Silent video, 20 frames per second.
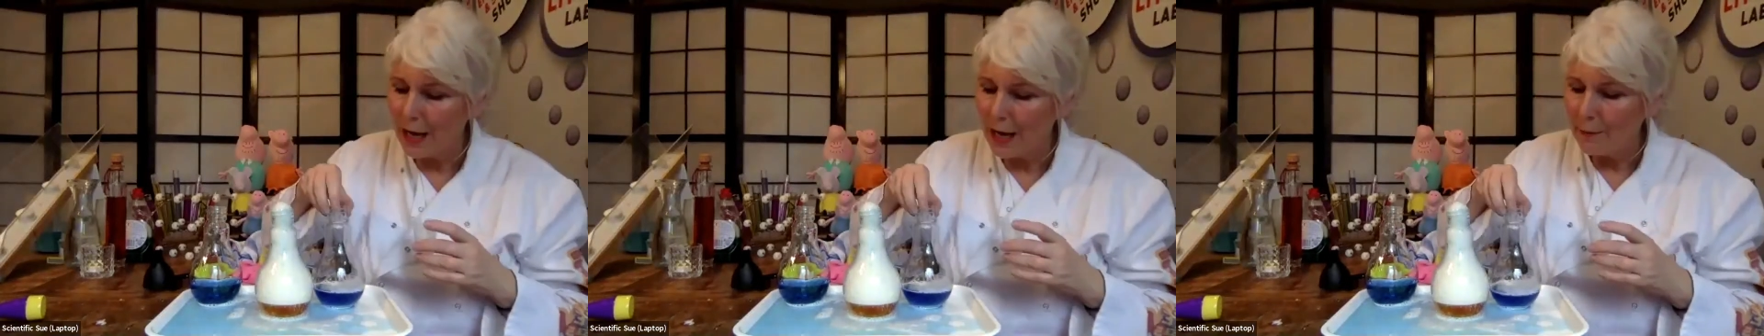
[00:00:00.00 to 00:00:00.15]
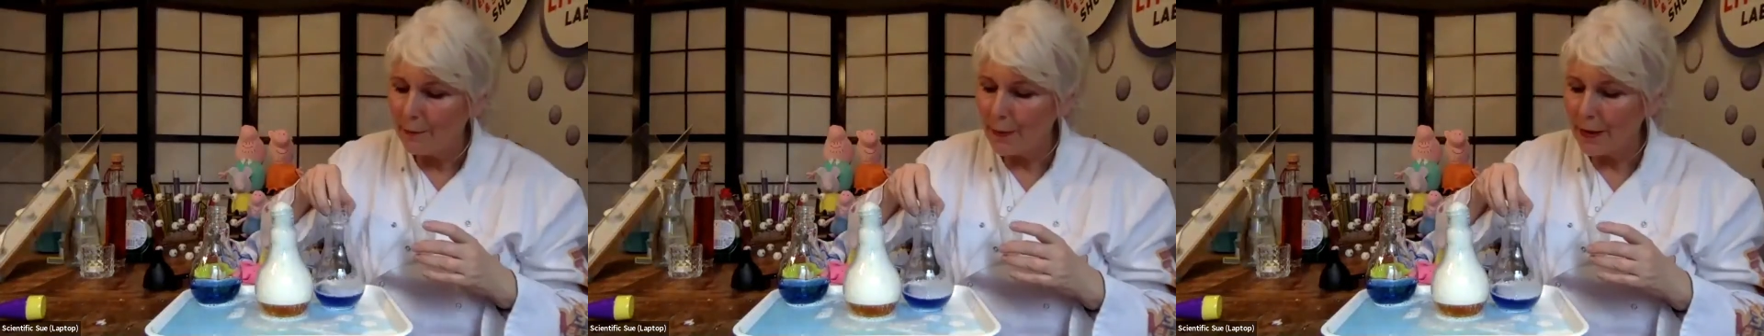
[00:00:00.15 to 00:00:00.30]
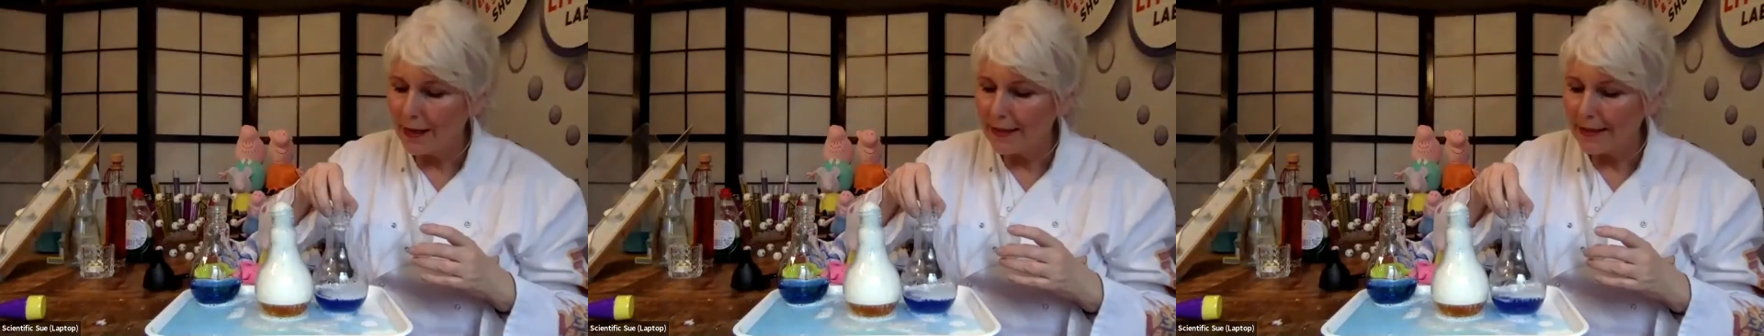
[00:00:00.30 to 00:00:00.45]

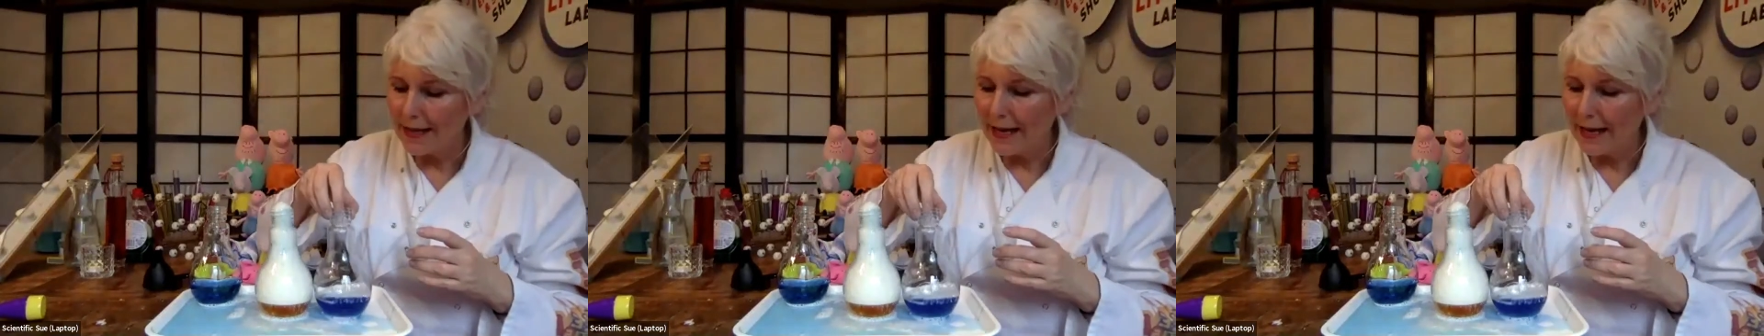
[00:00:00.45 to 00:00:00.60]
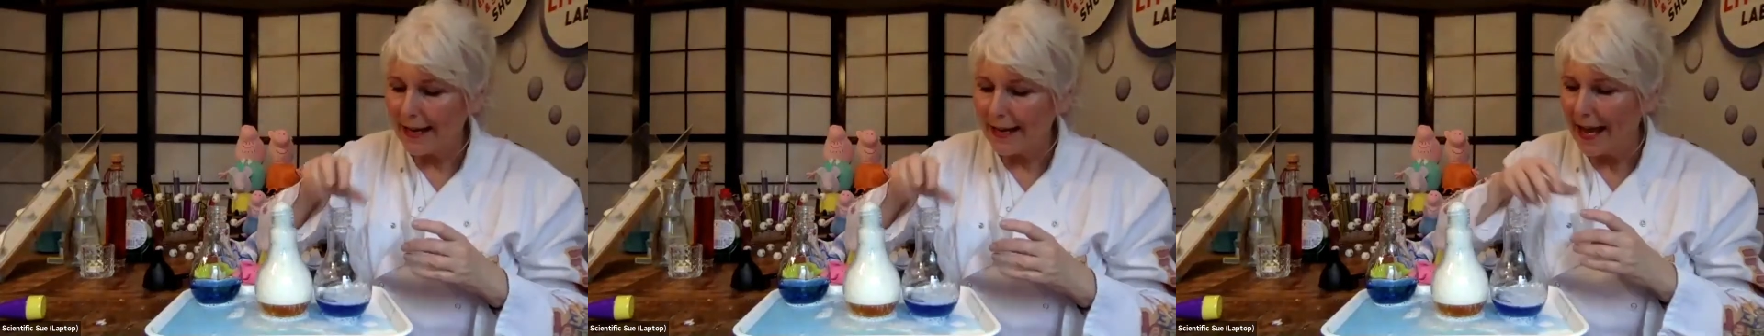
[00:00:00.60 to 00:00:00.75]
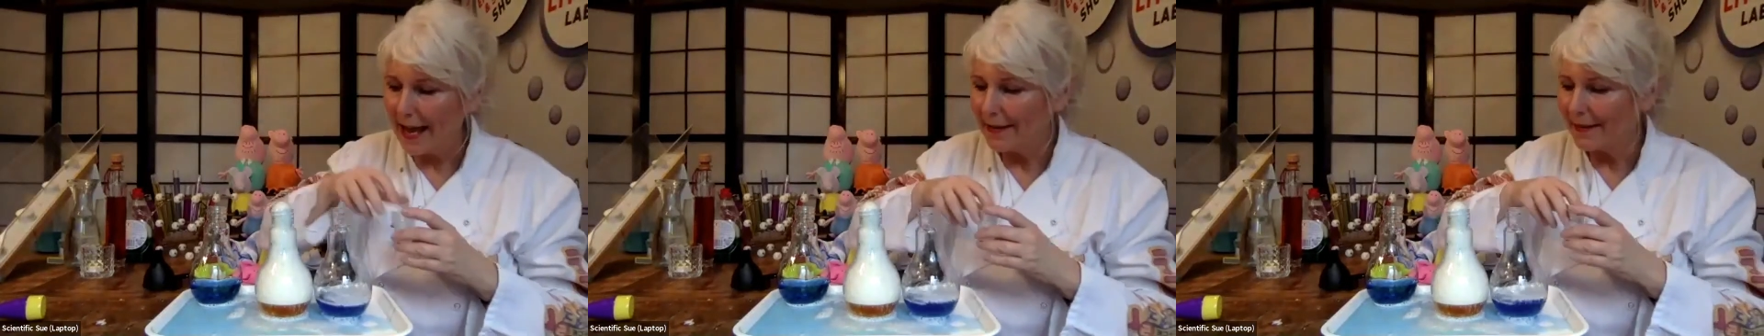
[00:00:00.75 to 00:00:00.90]
But
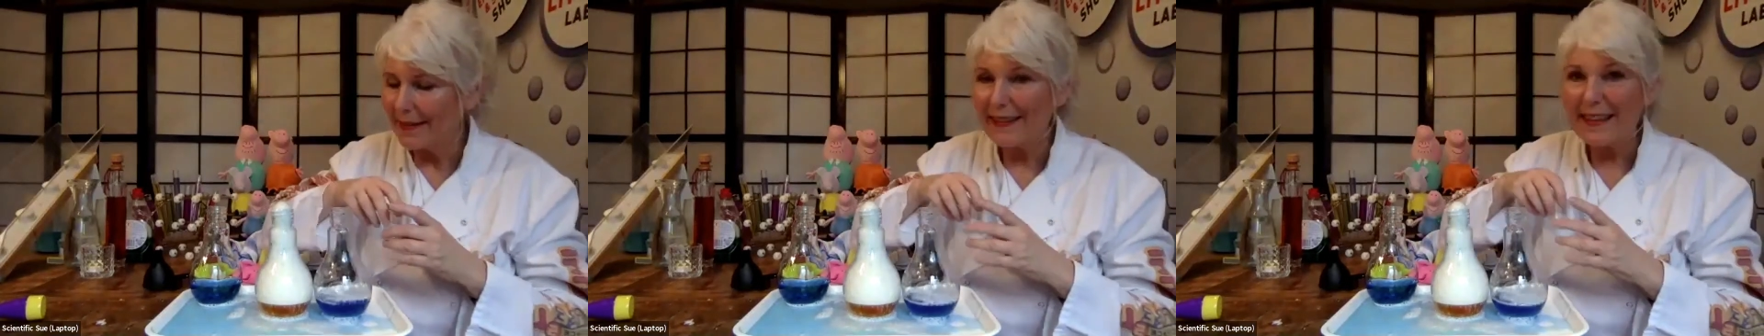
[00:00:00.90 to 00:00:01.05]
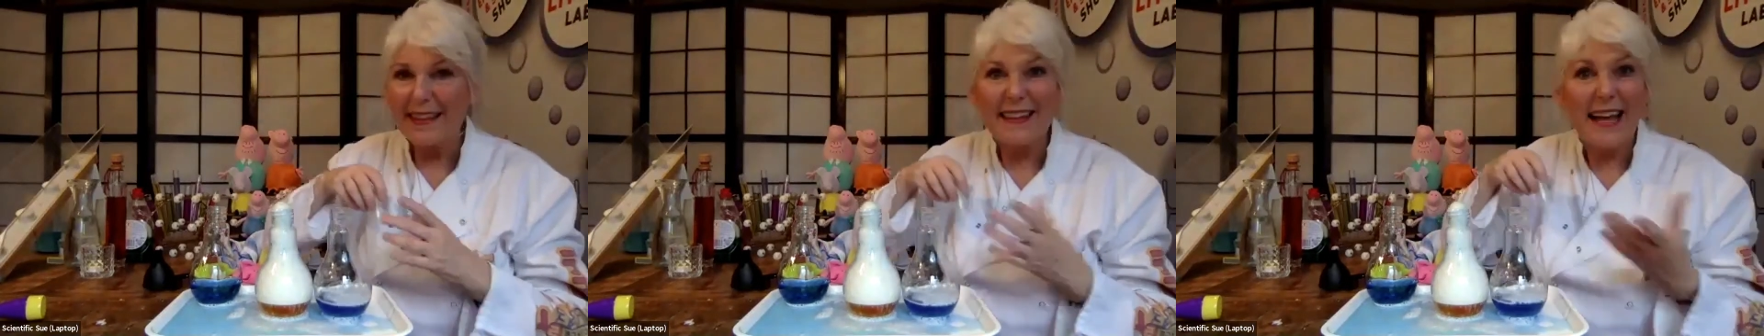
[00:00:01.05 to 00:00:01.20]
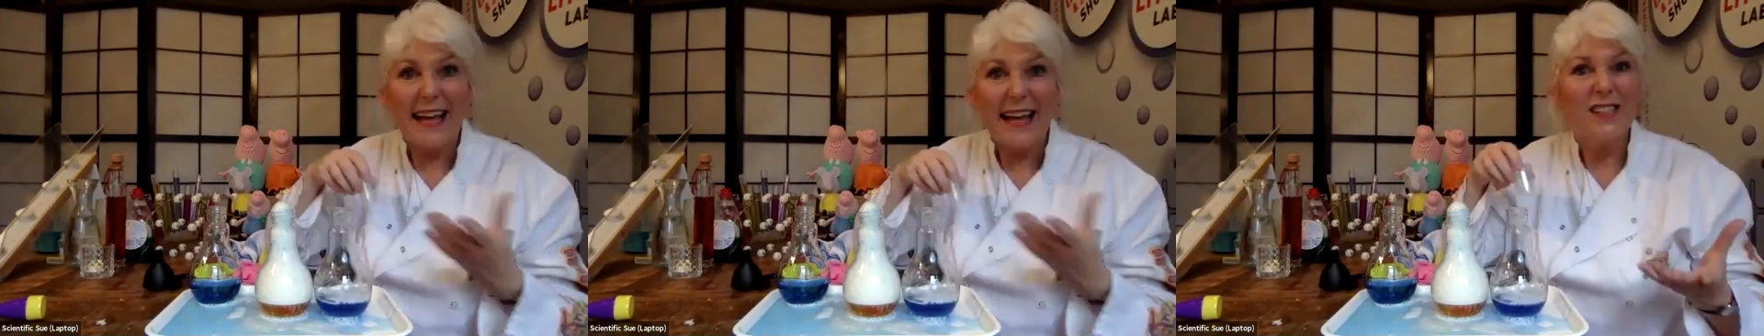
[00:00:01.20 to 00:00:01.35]
again,
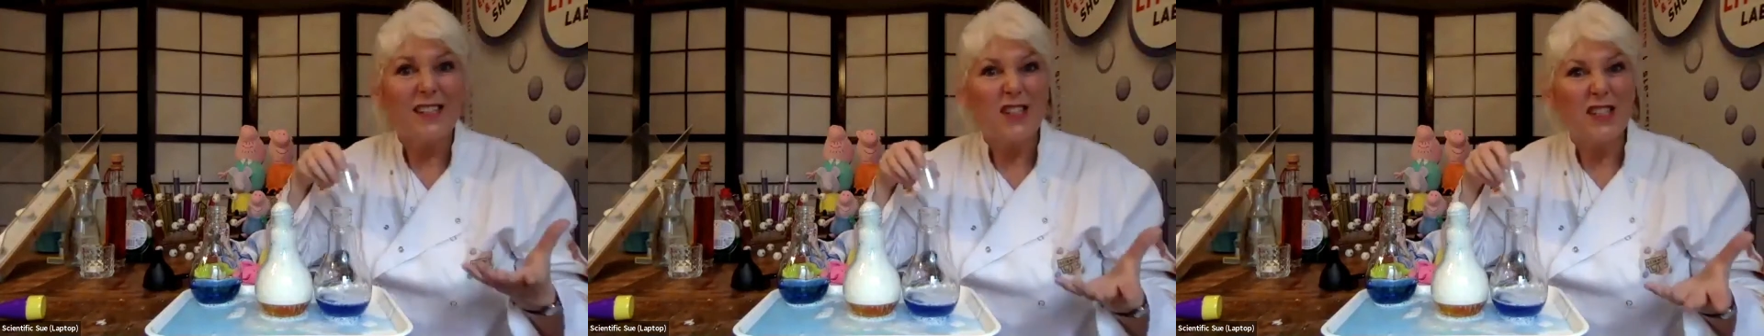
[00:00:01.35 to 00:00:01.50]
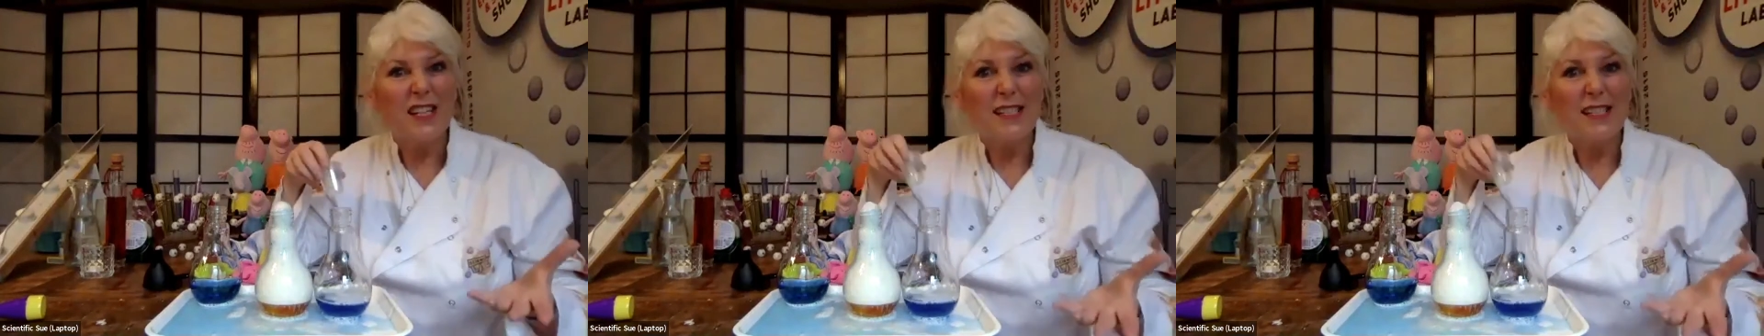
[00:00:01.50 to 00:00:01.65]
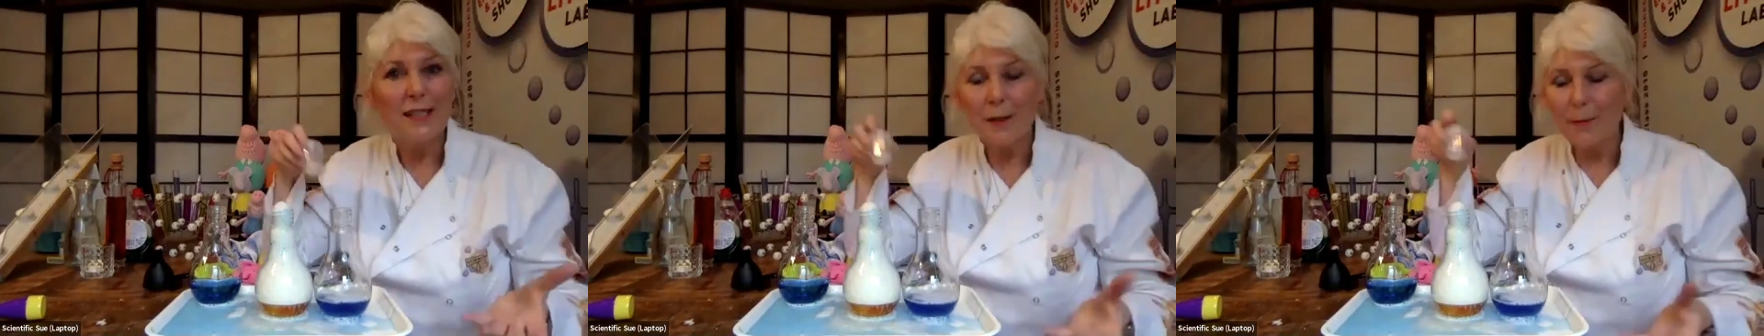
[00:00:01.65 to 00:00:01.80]
that's
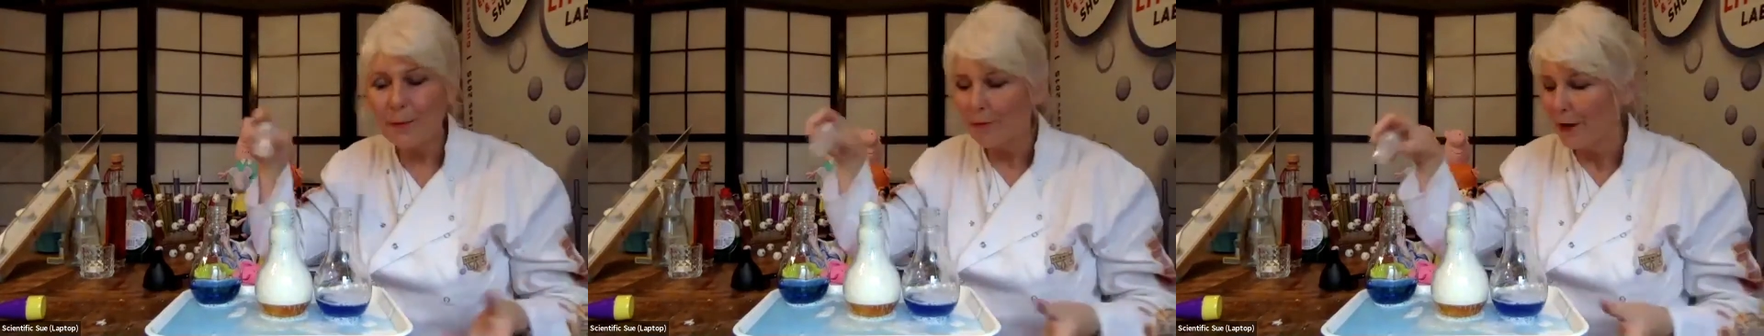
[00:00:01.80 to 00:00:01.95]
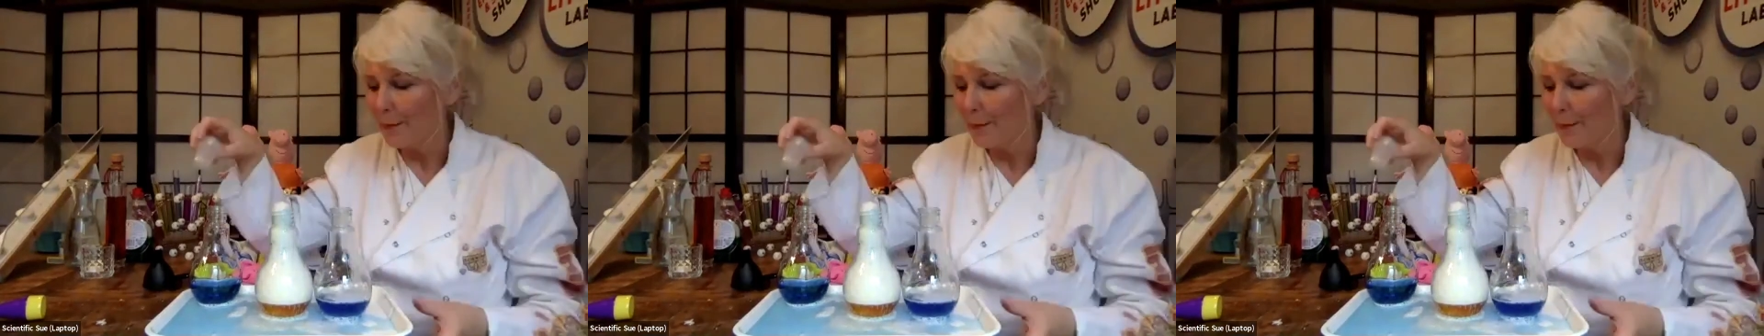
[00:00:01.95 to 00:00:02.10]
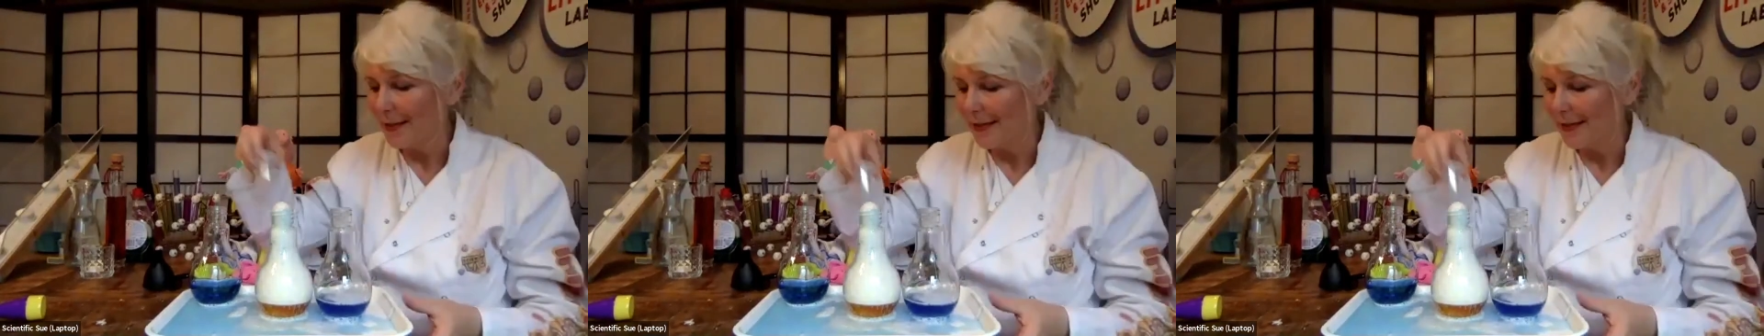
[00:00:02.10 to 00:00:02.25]
just the
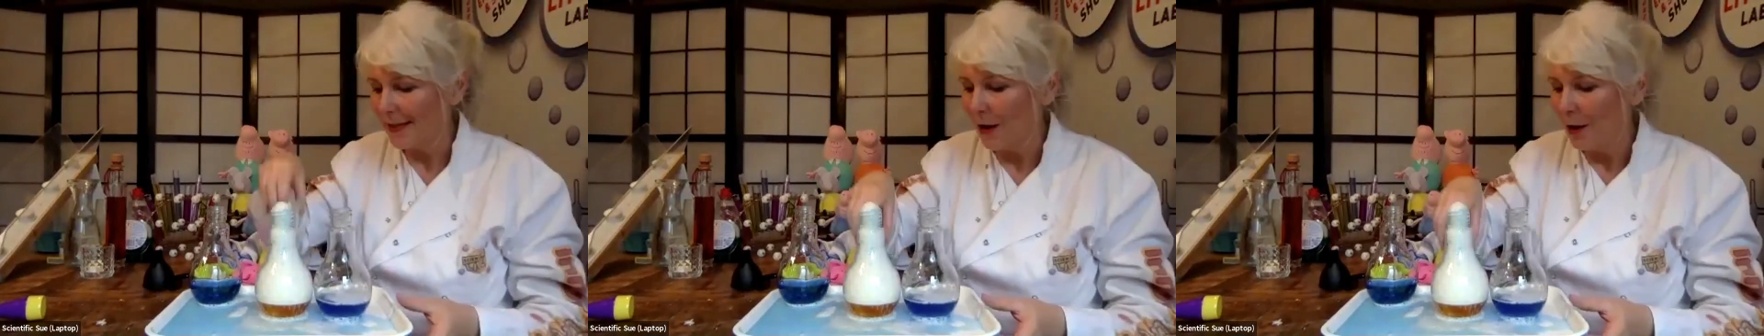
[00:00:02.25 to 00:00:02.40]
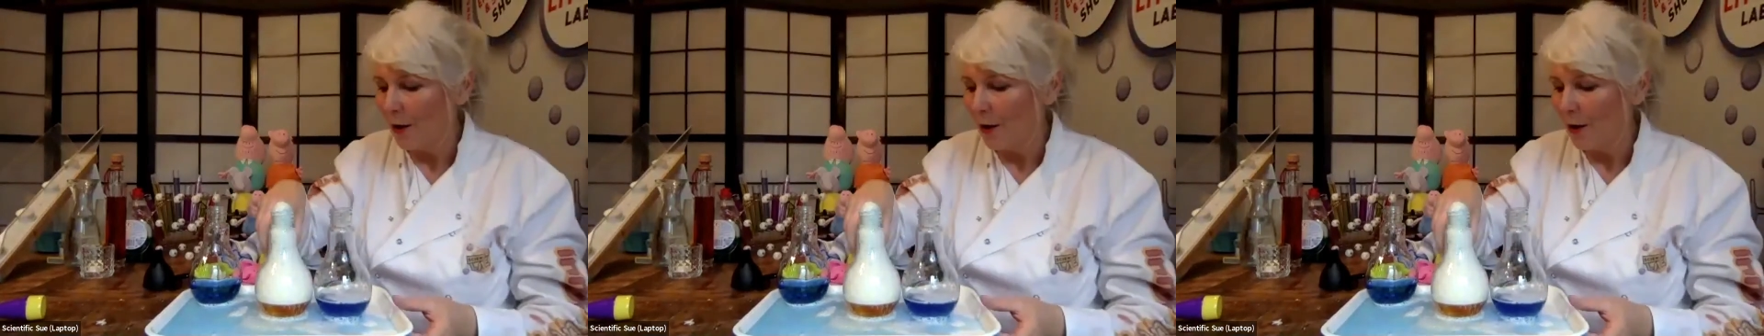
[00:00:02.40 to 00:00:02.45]
premise